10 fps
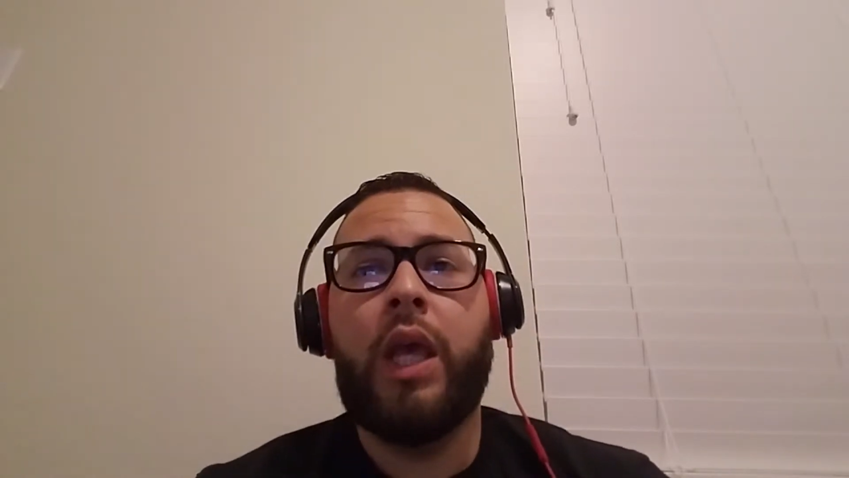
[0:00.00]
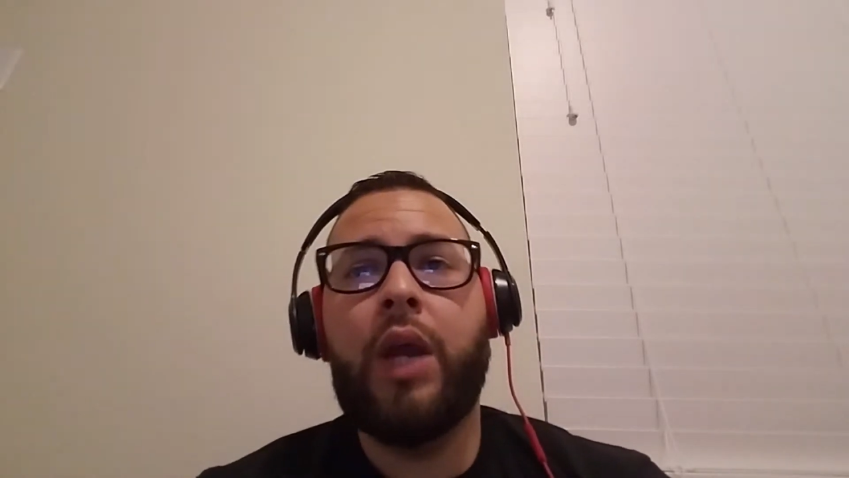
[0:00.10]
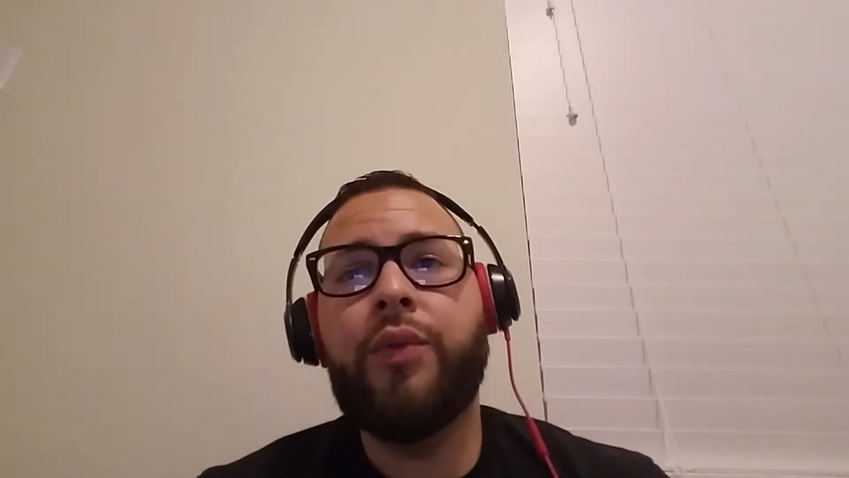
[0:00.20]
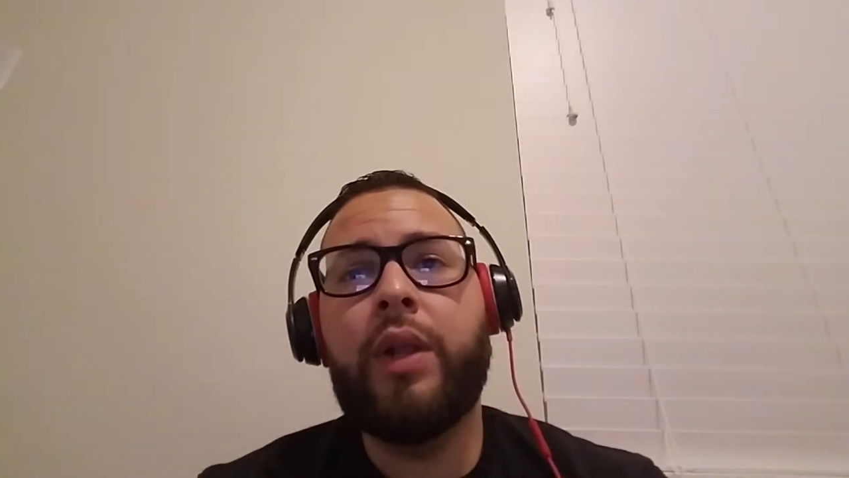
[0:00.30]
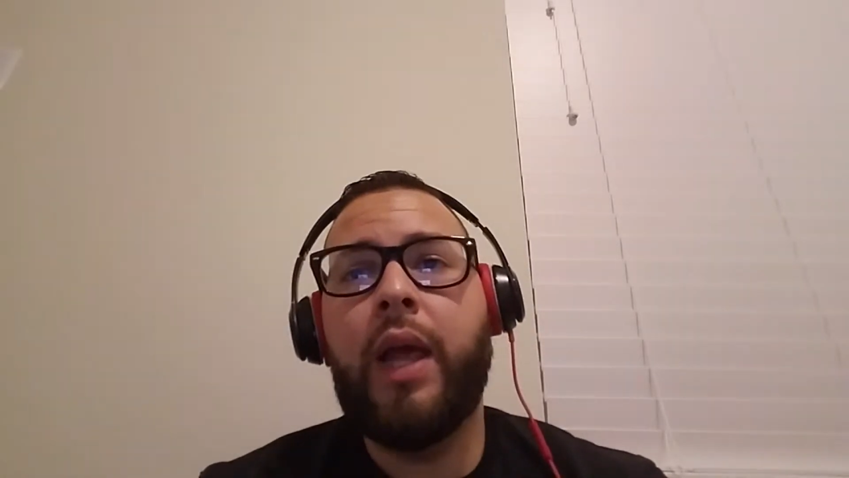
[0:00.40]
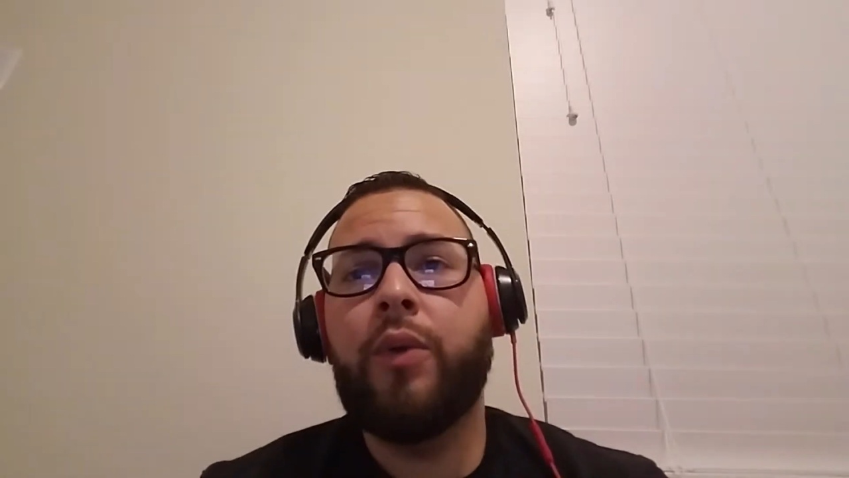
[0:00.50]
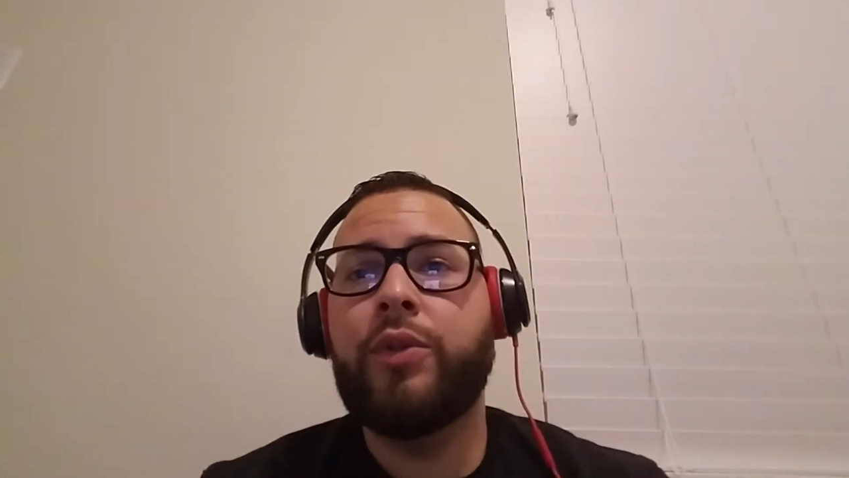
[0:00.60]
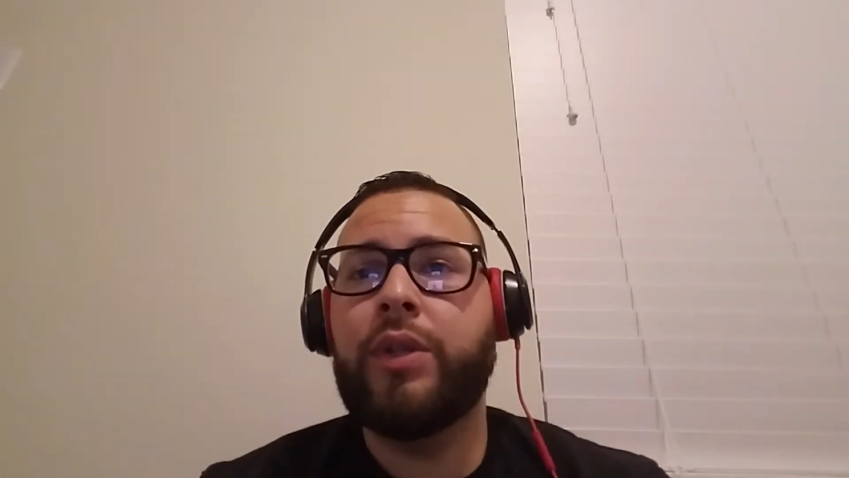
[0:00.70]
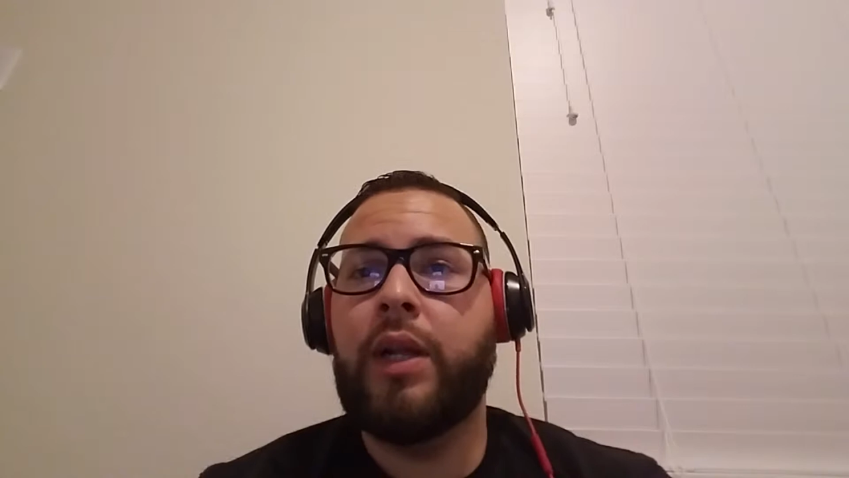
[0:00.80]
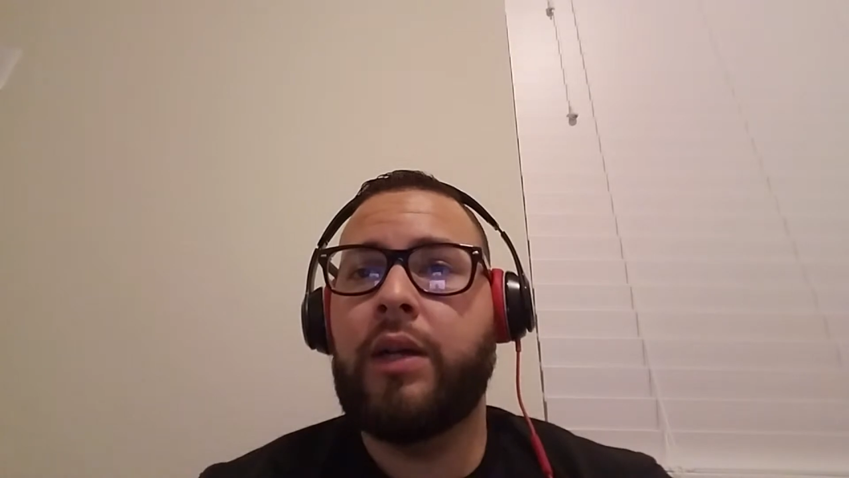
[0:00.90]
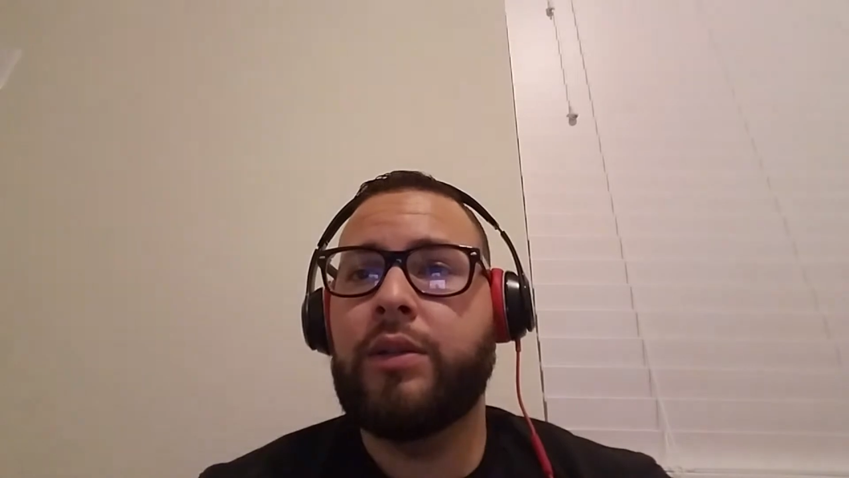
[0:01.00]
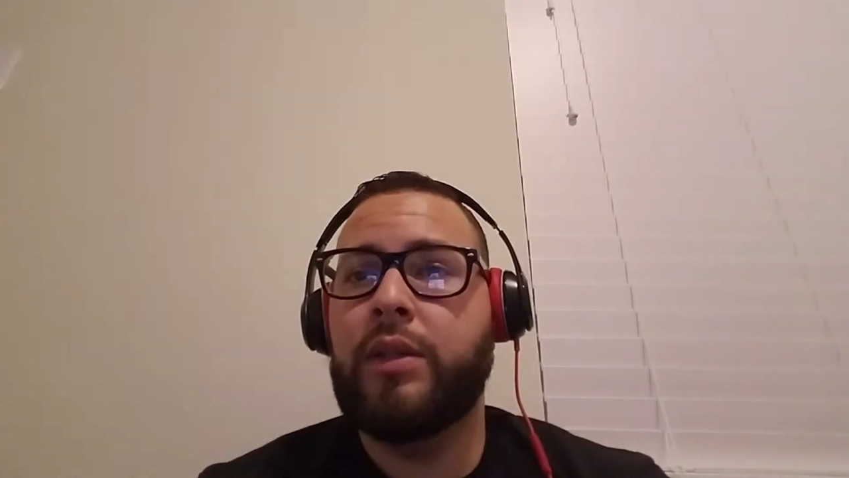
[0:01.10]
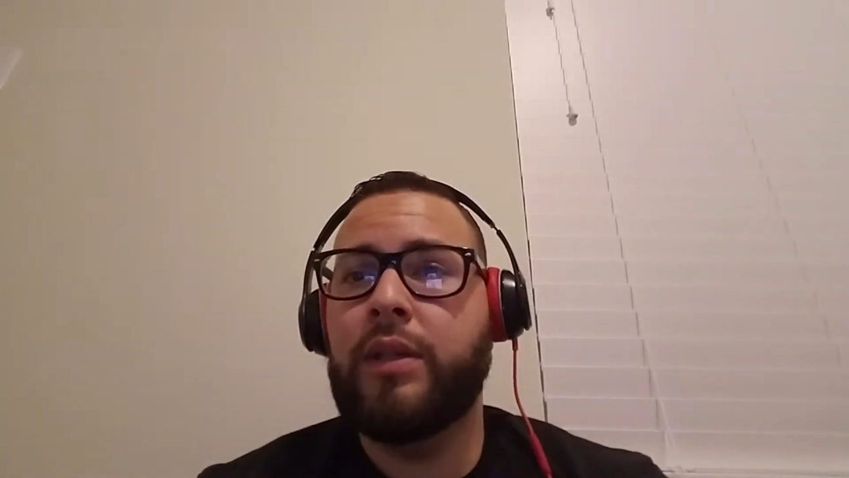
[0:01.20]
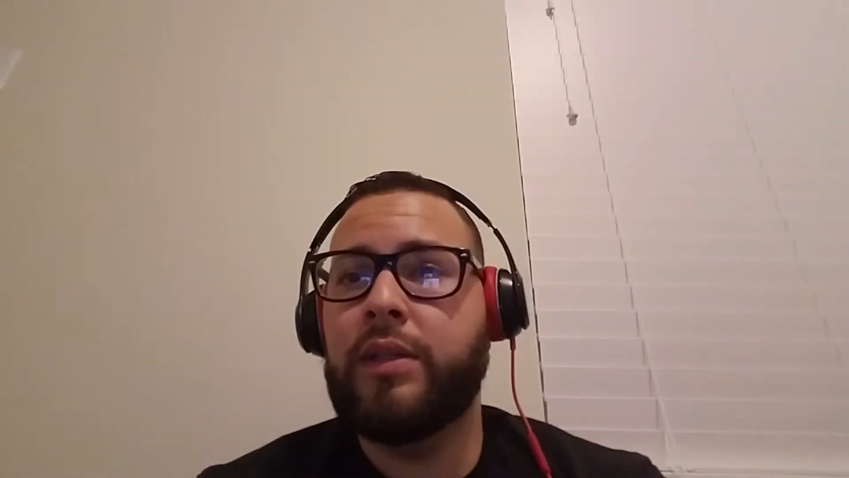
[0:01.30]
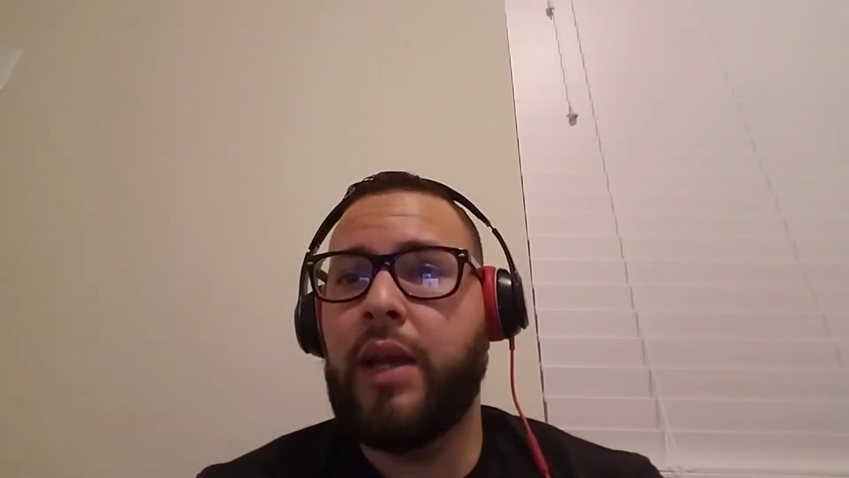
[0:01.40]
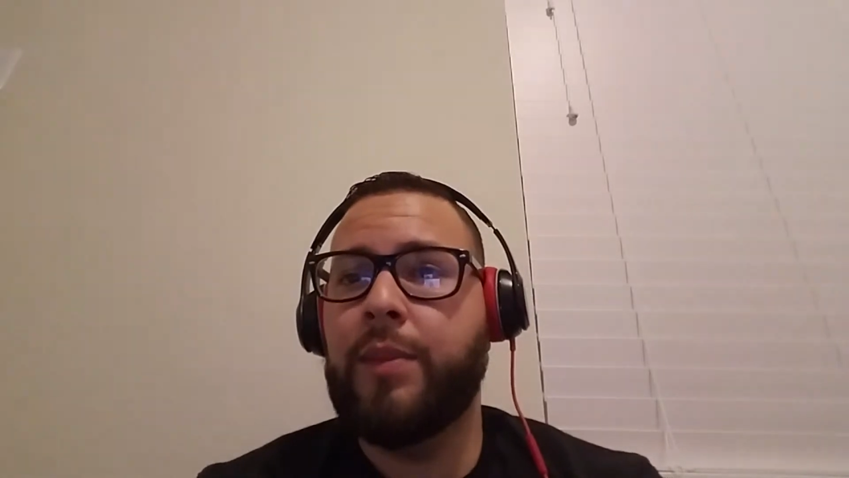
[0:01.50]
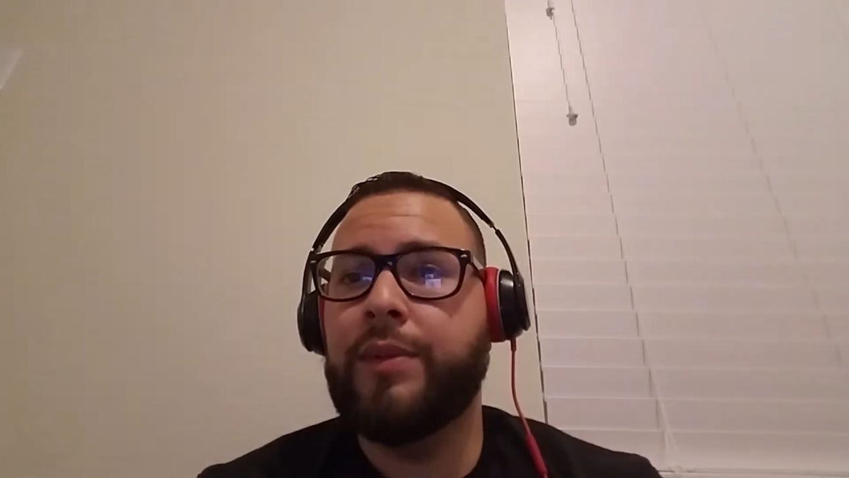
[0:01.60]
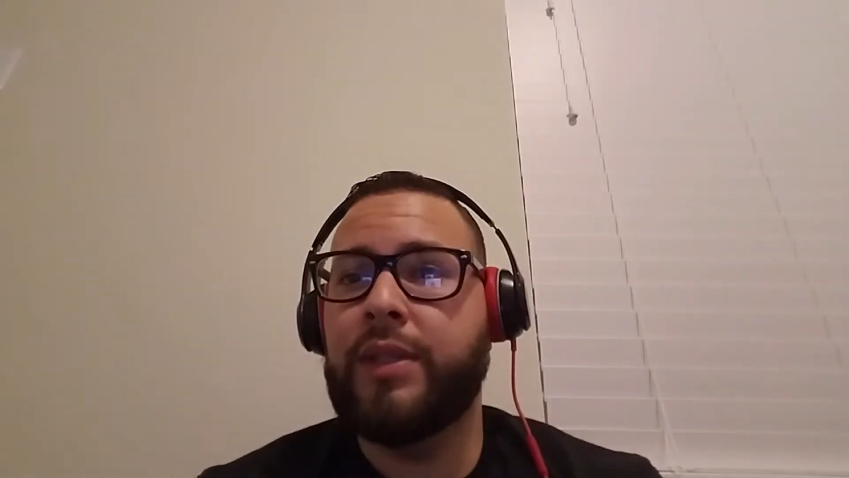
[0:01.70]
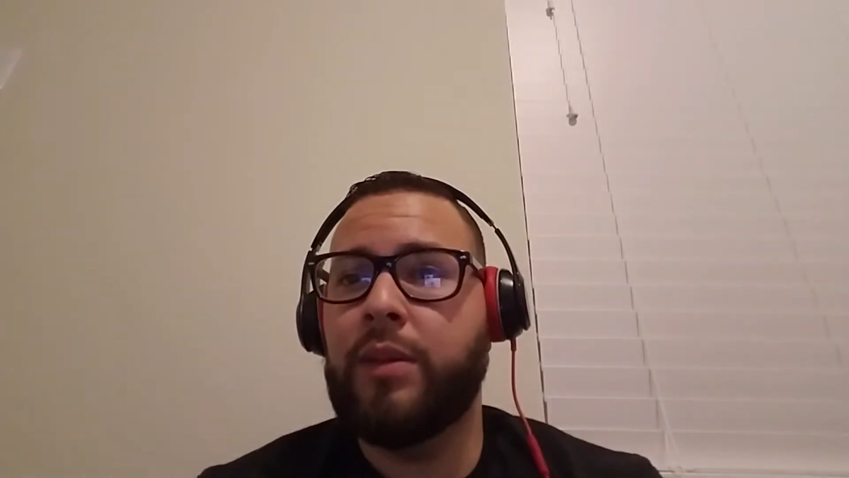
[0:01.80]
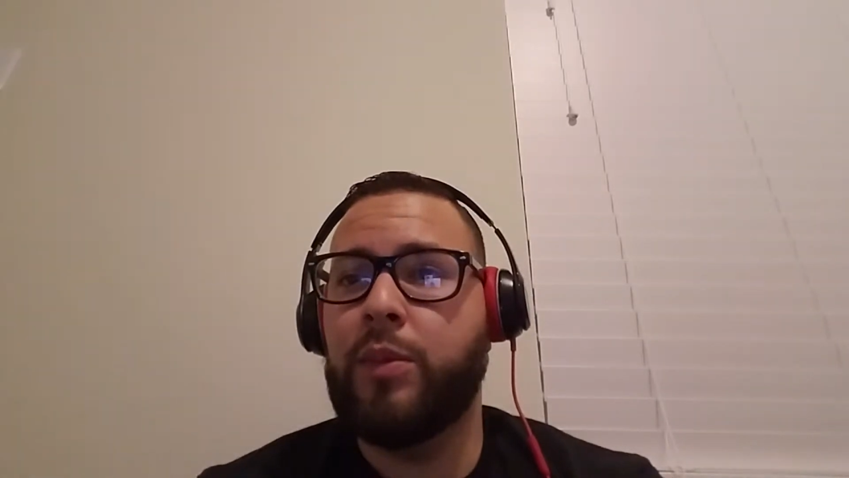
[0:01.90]
Every language allows this type of
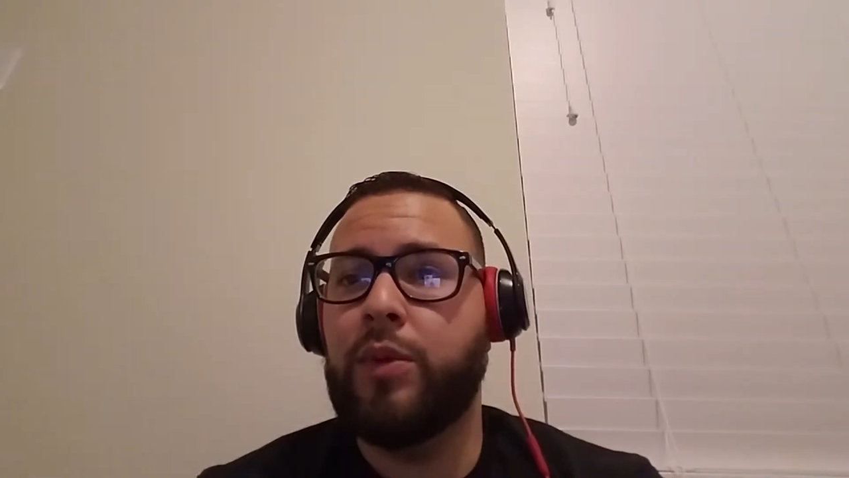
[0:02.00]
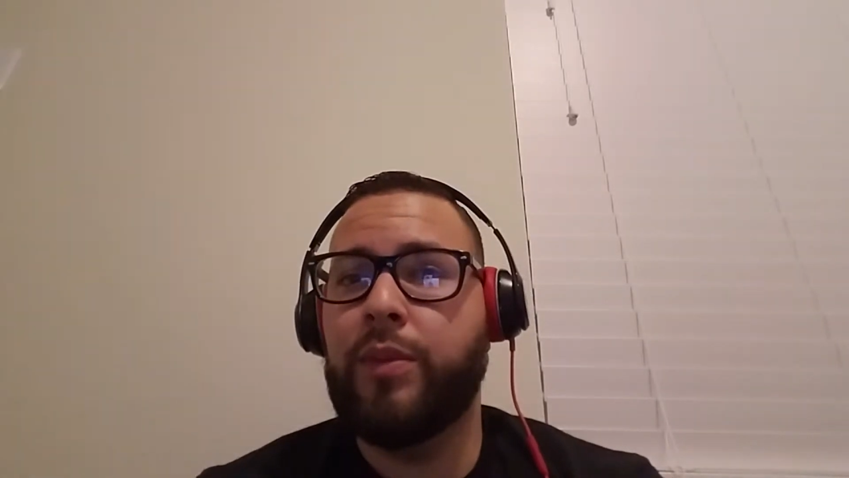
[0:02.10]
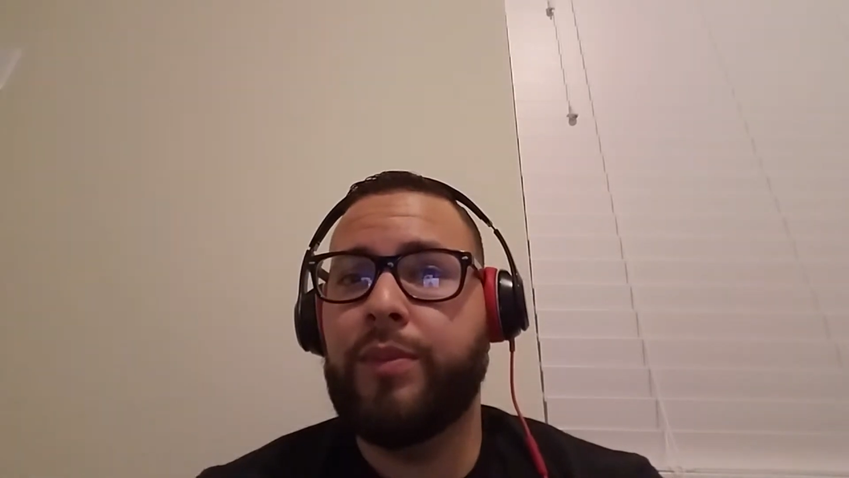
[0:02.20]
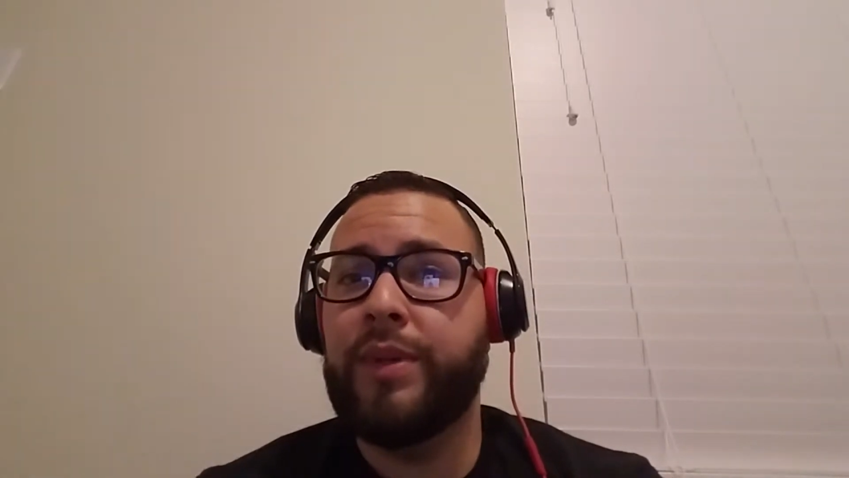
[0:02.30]
syllable,